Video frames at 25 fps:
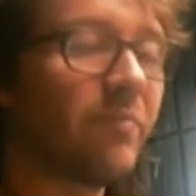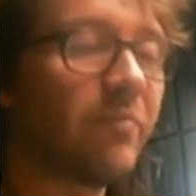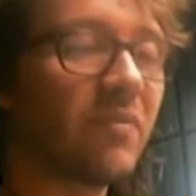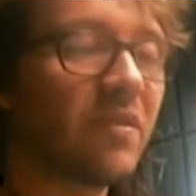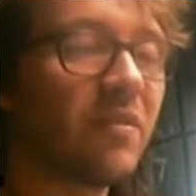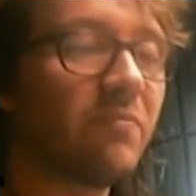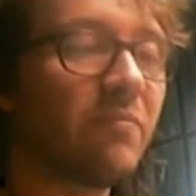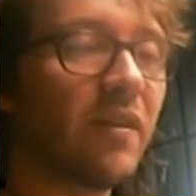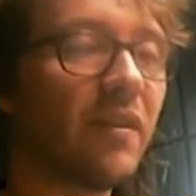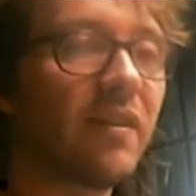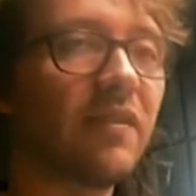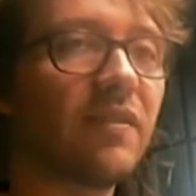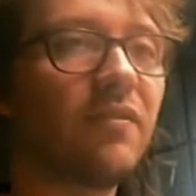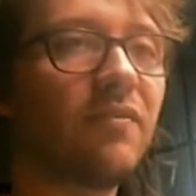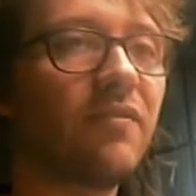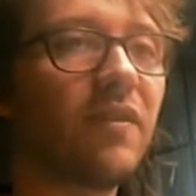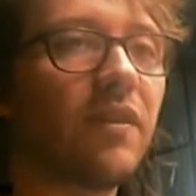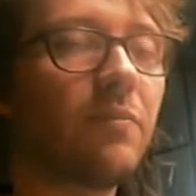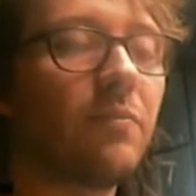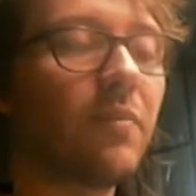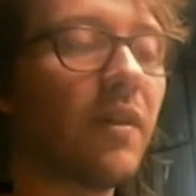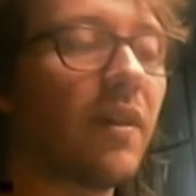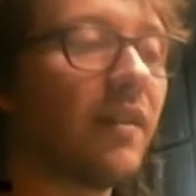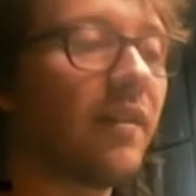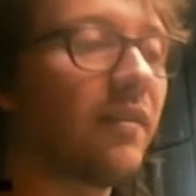mixer
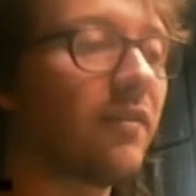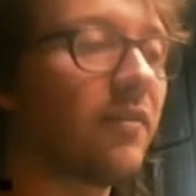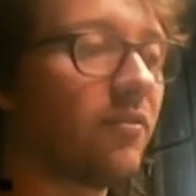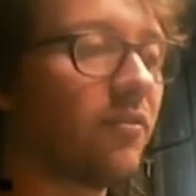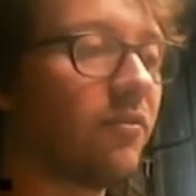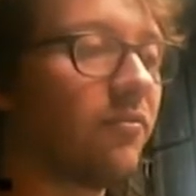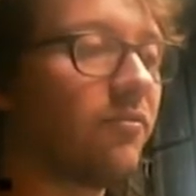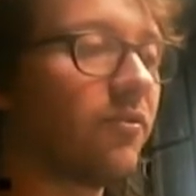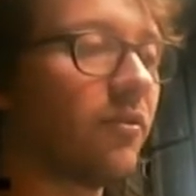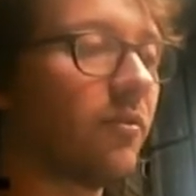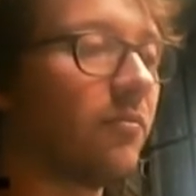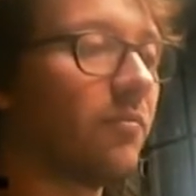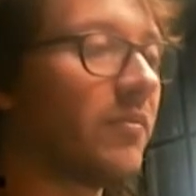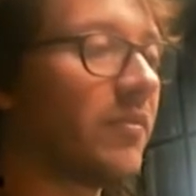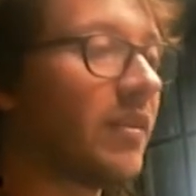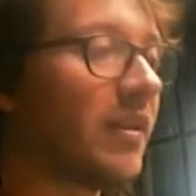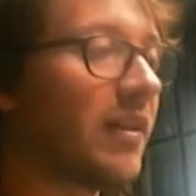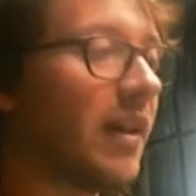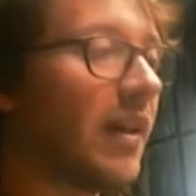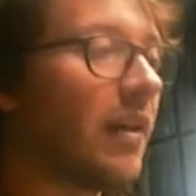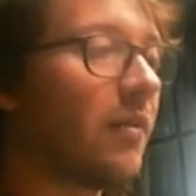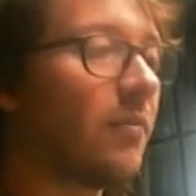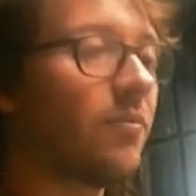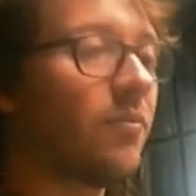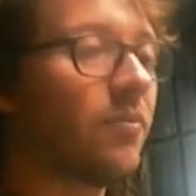feedback, so from the
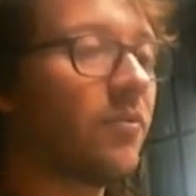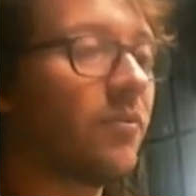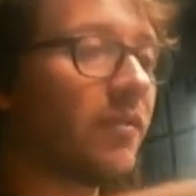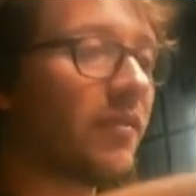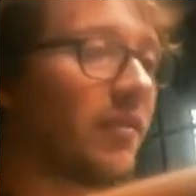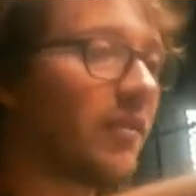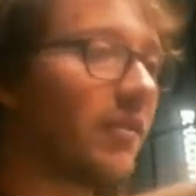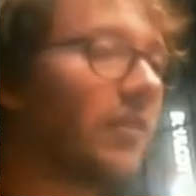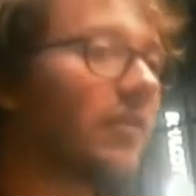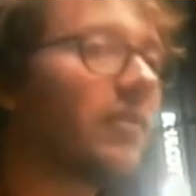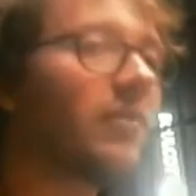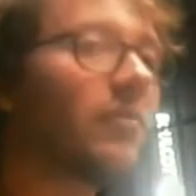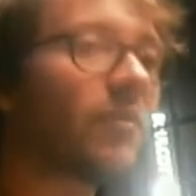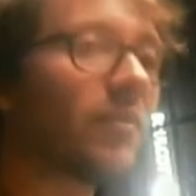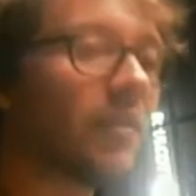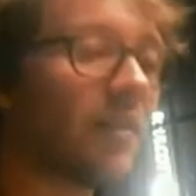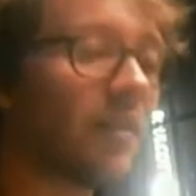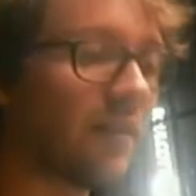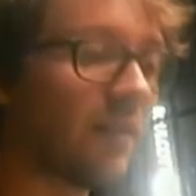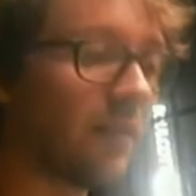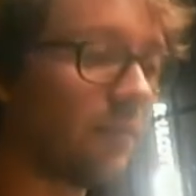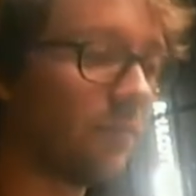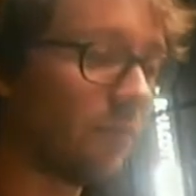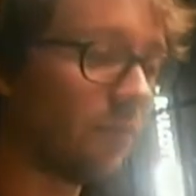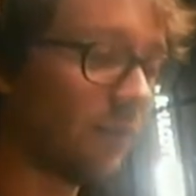output into one of the
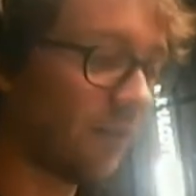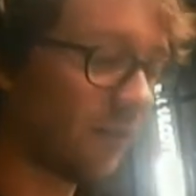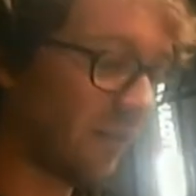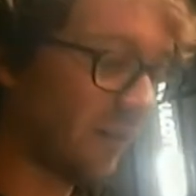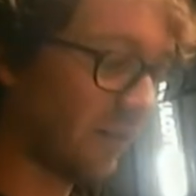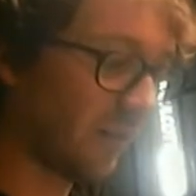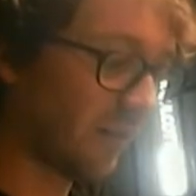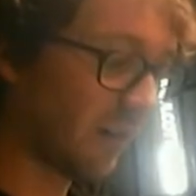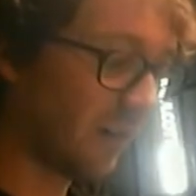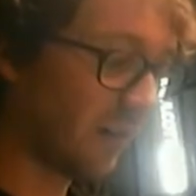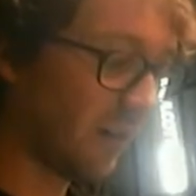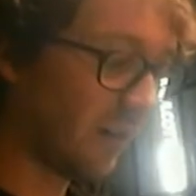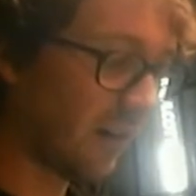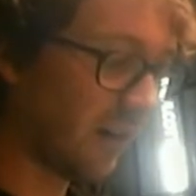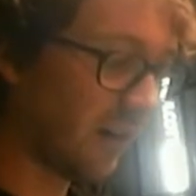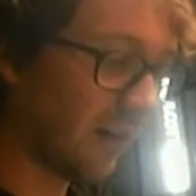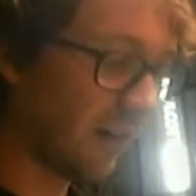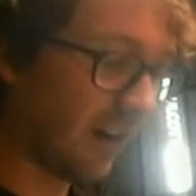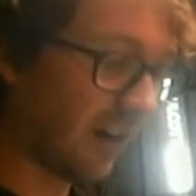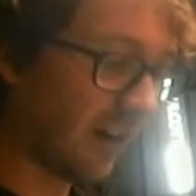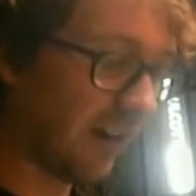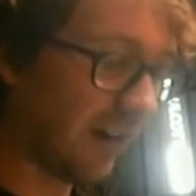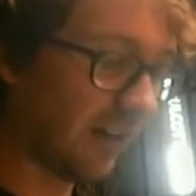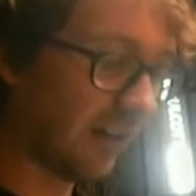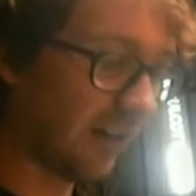inputs.
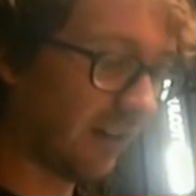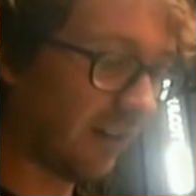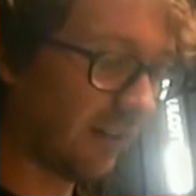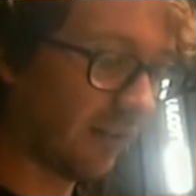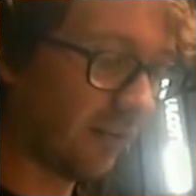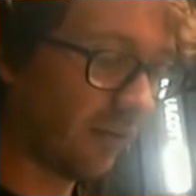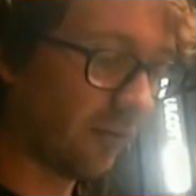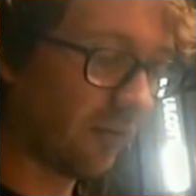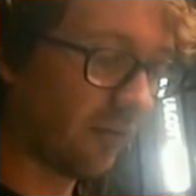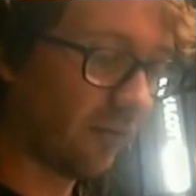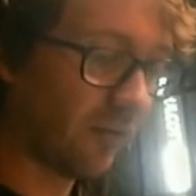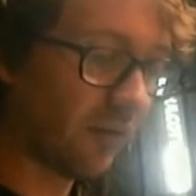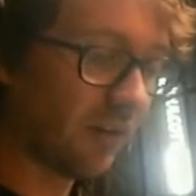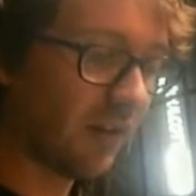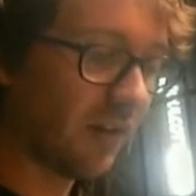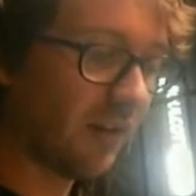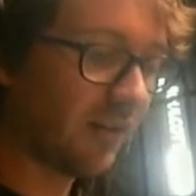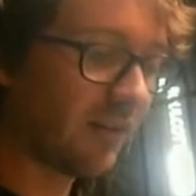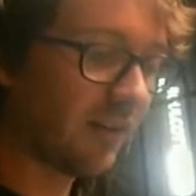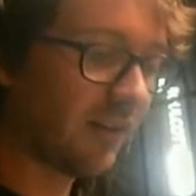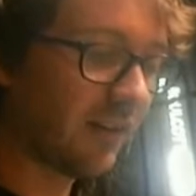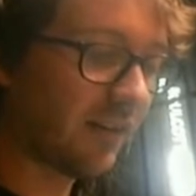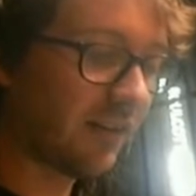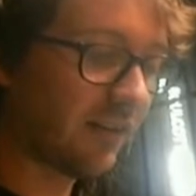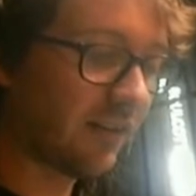And so
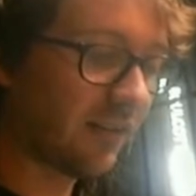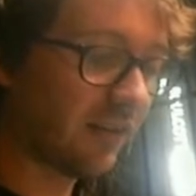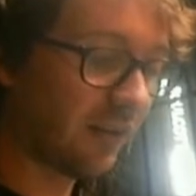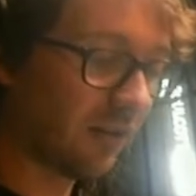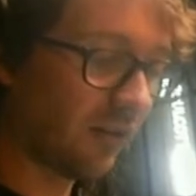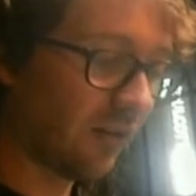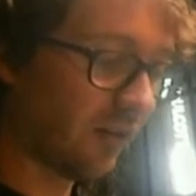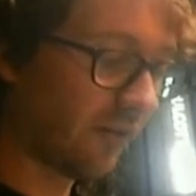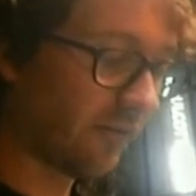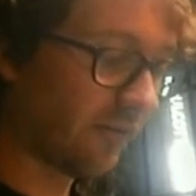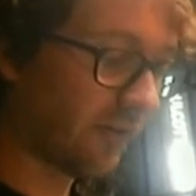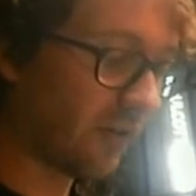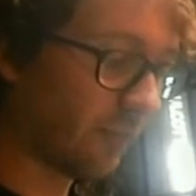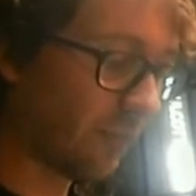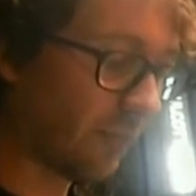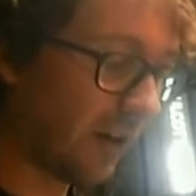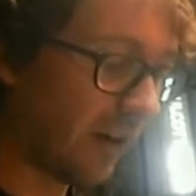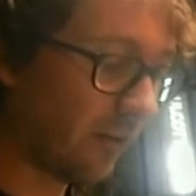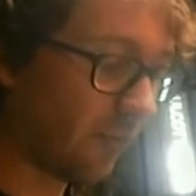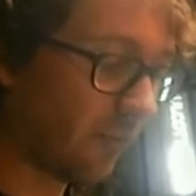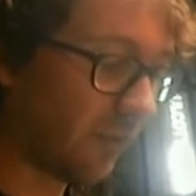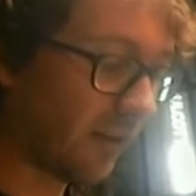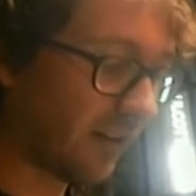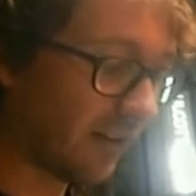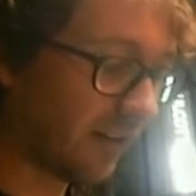just off the bat
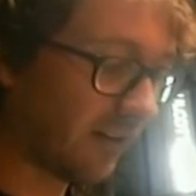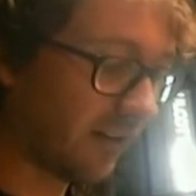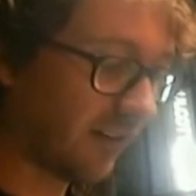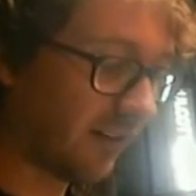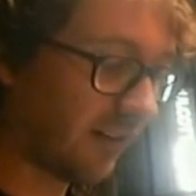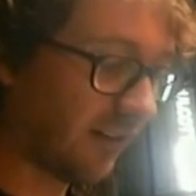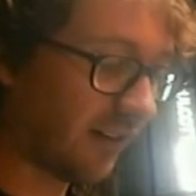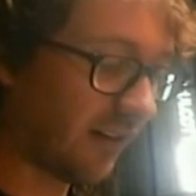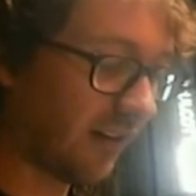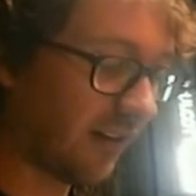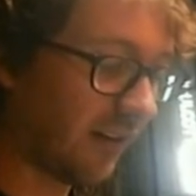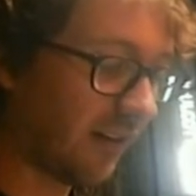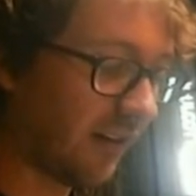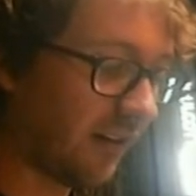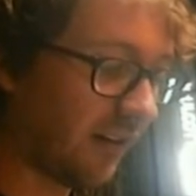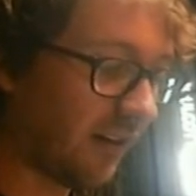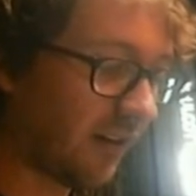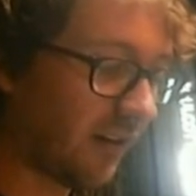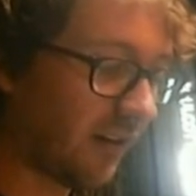we can see